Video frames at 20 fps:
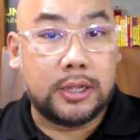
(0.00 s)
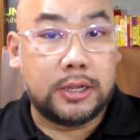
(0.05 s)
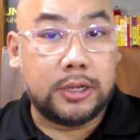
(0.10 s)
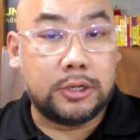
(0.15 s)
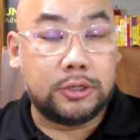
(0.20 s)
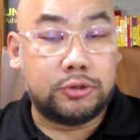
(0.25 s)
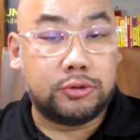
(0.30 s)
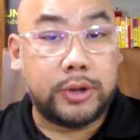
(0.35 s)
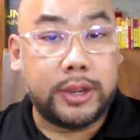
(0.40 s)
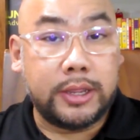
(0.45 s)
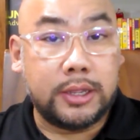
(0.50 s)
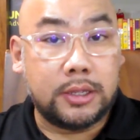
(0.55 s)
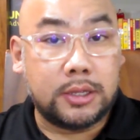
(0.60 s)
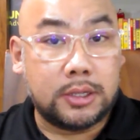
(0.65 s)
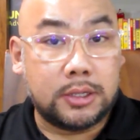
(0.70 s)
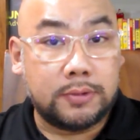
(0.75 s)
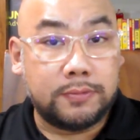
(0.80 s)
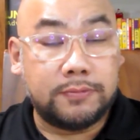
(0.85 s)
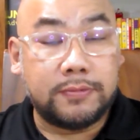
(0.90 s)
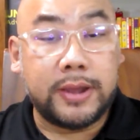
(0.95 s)

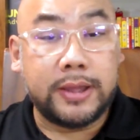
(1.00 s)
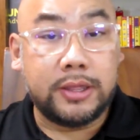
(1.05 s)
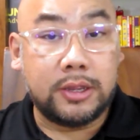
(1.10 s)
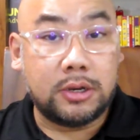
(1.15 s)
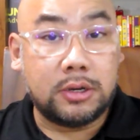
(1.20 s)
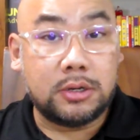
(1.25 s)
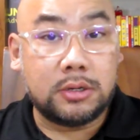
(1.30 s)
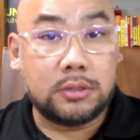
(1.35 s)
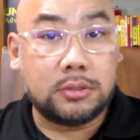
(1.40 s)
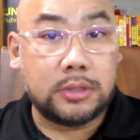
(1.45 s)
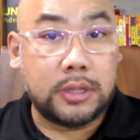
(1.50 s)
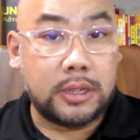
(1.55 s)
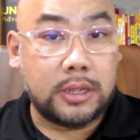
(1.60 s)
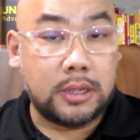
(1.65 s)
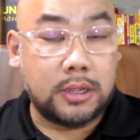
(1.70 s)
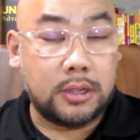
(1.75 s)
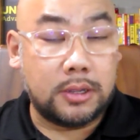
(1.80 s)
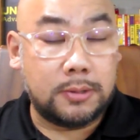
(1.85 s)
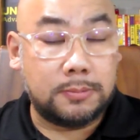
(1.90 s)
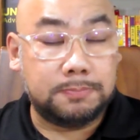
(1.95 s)
triangle fire
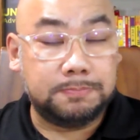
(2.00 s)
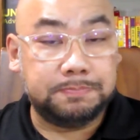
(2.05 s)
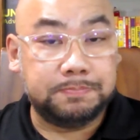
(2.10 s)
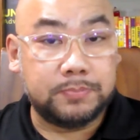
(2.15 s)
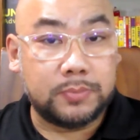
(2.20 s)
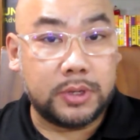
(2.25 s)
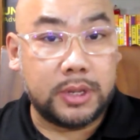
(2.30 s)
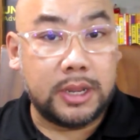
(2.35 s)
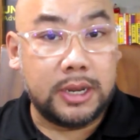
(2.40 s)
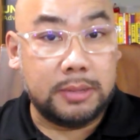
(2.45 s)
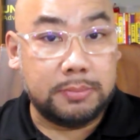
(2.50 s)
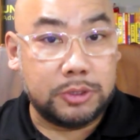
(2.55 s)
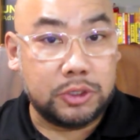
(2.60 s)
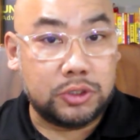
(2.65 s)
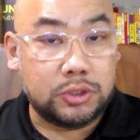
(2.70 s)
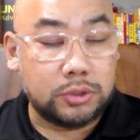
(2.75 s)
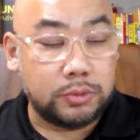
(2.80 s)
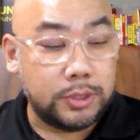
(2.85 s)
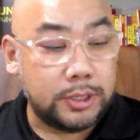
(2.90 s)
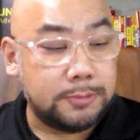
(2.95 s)
elements
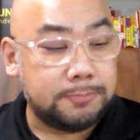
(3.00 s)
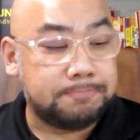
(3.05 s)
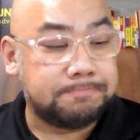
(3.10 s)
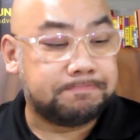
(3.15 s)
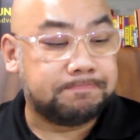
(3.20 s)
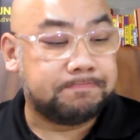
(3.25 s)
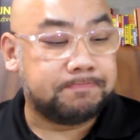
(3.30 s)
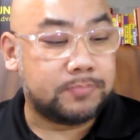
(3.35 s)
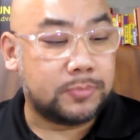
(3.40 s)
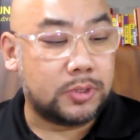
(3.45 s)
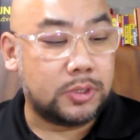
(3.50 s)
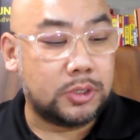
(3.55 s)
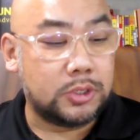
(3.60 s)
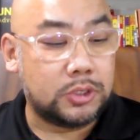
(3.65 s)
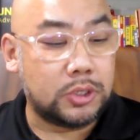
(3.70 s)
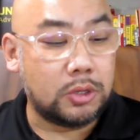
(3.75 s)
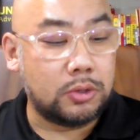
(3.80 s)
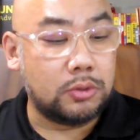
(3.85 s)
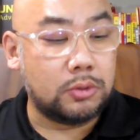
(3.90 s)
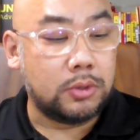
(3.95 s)
to it.
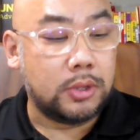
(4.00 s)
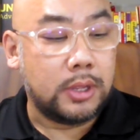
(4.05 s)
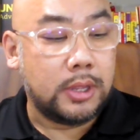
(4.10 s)
So